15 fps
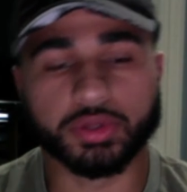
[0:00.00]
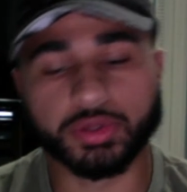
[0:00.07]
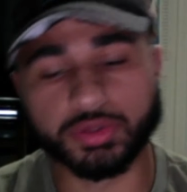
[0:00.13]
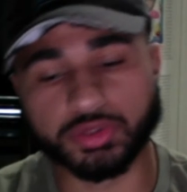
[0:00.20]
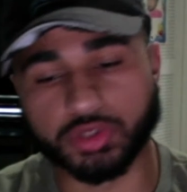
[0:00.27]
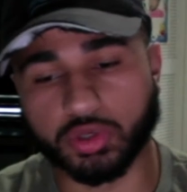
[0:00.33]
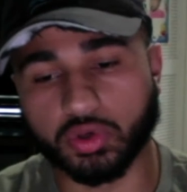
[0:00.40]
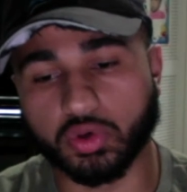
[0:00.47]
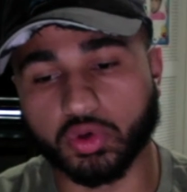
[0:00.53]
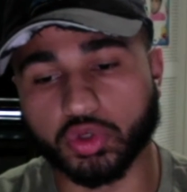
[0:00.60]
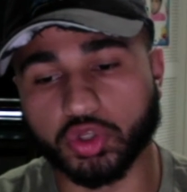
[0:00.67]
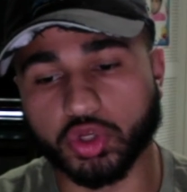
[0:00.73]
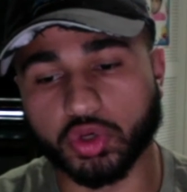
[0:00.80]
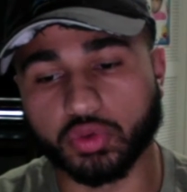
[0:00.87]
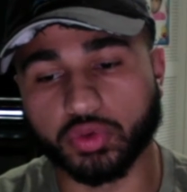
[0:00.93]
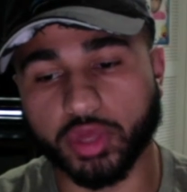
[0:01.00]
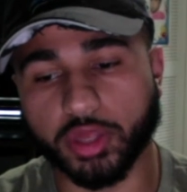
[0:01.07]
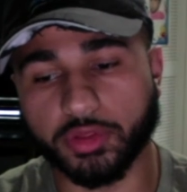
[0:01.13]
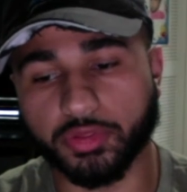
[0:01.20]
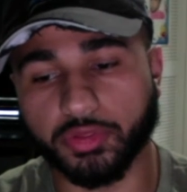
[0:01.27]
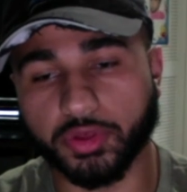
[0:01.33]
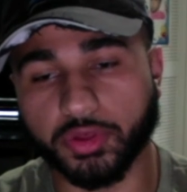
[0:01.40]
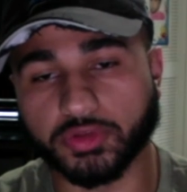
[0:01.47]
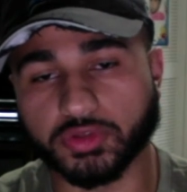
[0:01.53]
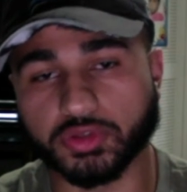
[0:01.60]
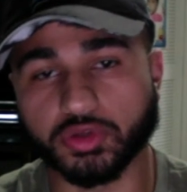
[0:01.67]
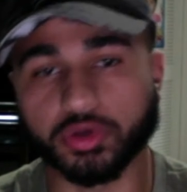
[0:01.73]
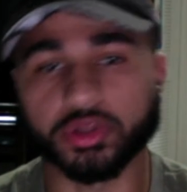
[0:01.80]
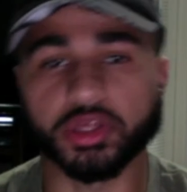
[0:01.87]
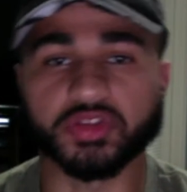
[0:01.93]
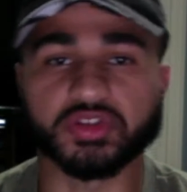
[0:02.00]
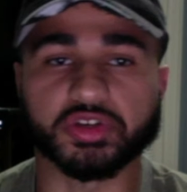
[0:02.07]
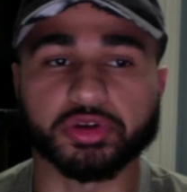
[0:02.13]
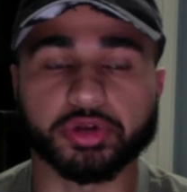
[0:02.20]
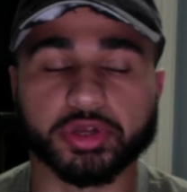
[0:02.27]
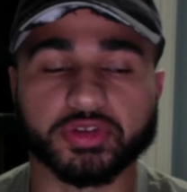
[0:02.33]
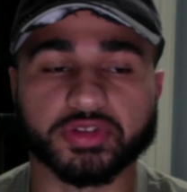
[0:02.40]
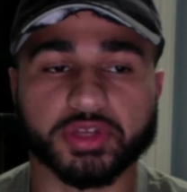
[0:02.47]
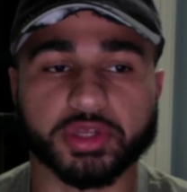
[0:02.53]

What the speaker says: So, things are starting to get serious,